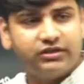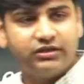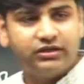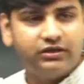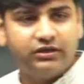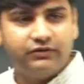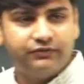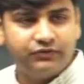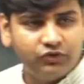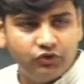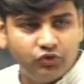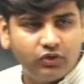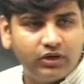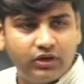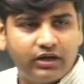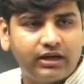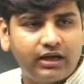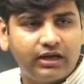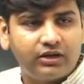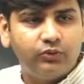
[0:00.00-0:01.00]
If you are
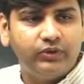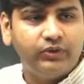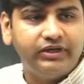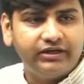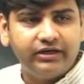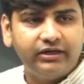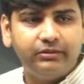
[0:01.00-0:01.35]
acquitted,